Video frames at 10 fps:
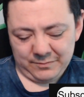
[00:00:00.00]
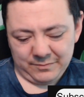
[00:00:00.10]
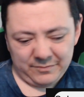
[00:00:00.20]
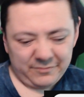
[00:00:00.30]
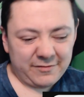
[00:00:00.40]

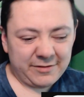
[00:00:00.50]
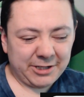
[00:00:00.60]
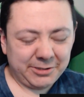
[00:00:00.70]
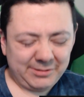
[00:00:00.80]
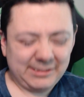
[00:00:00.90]
Fifth
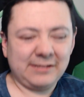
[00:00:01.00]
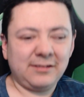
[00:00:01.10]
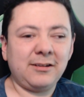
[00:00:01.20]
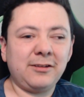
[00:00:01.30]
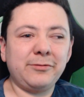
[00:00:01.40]
house has
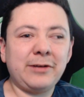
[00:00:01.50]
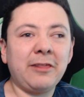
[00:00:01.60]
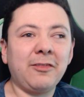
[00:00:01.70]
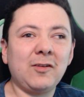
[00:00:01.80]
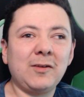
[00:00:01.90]
to do
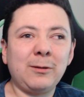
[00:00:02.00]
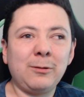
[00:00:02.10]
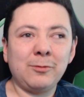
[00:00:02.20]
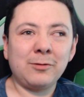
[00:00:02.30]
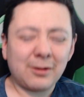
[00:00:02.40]
with
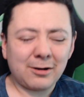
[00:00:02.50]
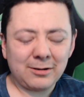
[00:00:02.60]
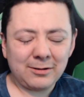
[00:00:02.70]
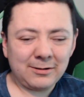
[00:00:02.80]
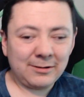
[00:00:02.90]
your
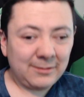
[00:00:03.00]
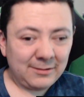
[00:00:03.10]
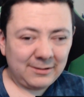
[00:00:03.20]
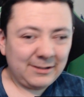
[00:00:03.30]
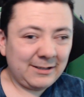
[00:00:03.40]

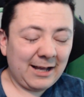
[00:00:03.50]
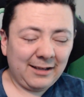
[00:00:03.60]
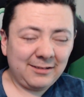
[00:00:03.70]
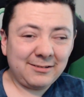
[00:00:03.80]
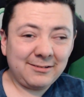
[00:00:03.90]
it
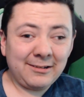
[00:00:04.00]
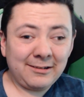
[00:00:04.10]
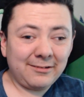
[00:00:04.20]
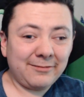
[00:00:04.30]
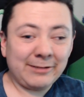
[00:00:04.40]
has
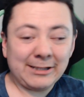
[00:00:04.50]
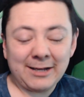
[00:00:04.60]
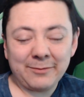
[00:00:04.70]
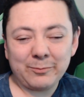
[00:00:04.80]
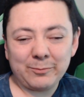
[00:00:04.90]
it, well it
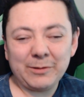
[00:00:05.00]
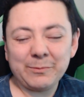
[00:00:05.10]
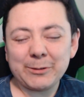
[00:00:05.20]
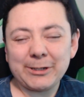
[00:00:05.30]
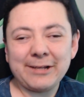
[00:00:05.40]
have it
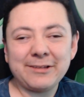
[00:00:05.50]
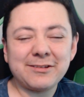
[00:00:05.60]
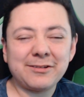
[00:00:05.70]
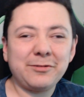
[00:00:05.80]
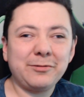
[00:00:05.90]
pertains
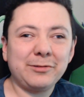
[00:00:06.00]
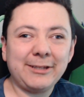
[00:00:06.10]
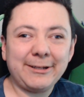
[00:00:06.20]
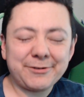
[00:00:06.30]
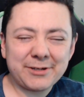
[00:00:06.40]
to
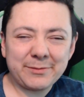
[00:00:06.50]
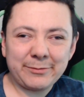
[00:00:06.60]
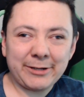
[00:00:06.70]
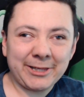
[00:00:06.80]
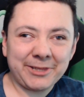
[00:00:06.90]
leadership,
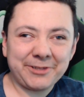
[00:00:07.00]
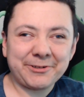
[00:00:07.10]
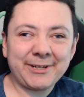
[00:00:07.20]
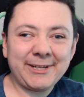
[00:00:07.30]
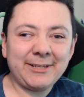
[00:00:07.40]

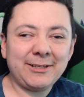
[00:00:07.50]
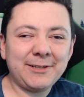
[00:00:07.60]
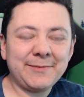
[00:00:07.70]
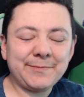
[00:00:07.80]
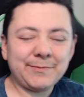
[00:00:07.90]
authority,
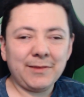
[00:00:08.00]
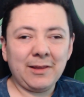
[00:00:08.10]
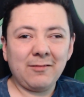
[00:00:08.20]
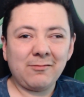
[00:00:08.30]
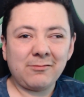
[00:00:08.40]

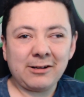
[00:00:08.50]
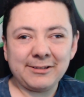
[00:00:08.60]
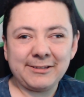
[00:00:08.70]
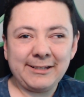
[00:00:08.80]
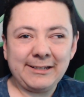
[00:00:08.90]

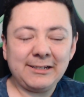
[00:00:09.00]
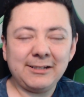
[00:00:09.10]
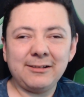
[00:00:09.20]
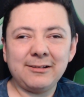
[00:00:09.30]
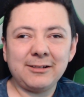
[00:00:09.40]
royalty,
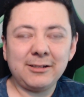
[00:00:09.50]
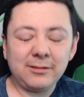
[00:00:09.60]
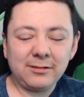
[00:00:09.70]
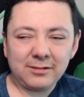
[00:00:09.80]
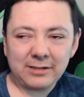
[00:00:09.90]

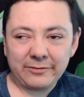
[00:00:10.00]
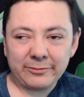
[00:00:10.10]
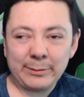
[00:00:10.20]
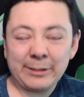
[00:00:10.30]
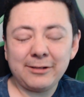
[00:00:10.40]

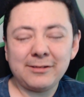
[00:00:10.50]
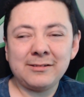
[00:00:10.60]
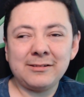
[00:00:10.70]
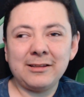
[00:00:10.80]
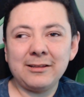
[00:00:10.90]

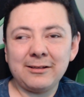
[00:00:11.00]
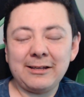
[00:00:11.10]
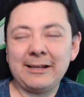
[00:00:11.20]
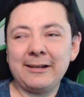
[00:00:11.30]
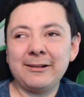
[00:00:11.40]
government,
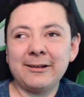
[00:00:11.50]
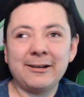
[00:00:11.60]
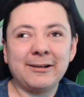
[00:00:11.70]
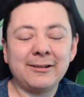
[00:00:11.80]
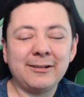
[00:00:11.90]

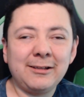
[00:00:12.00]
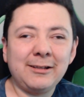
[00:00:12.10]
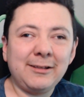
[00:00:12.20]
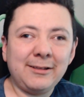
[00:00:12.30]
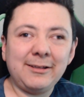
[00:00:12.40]
and
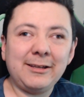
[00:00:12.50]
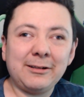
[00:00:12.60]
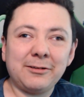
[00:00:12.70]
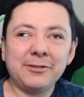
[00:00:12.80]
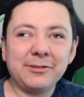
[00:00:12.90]

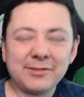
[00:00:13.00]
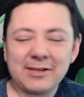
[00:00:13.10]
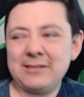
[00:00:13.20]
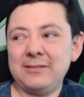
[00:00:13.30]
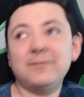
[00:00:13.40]
all those
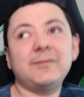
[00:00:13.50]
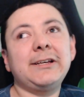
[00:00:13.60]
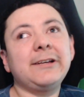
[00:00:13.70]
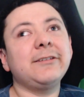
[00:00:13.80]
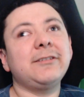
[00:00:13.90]
kinds of
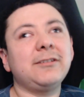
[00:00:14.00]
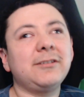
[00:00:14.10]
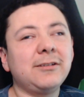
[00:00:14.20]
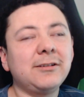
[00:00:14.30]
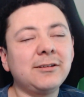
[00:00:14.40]
things.
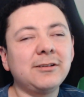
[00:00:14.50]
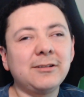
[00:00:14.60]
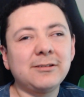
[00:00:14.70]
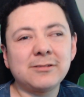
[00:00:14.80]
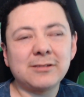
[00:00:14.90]

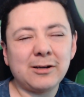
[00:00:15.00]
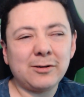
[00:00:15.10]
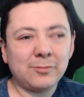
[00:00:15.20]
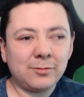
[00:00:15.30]
So